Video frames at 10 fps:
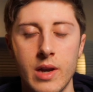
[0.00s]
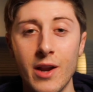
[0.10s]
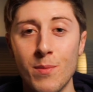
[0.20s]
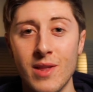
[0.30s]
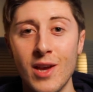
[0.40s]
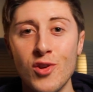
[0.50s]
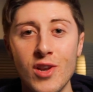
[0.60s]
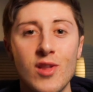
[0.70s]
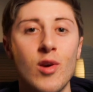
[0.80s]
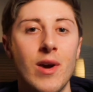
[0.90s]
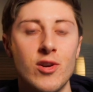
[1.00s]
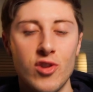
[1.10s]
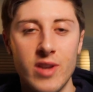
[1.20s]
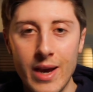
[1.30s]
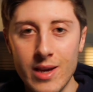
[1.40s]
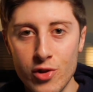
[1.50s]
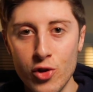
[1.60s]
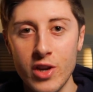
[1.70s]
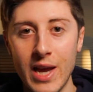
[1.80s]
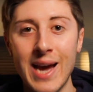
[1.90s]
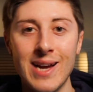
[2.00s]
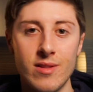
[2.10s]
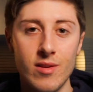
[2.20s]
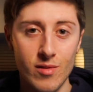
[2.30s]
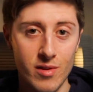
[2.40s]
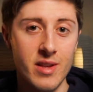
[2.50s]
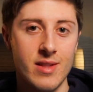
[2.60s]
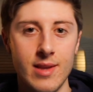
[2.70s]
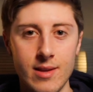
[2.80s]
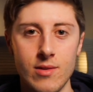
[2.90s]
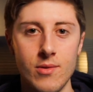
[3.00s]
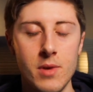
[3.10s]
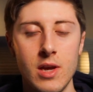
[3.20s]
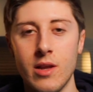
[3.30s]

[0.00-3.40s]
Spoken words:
Now, there's potentially 2 extra days that you could add to this system.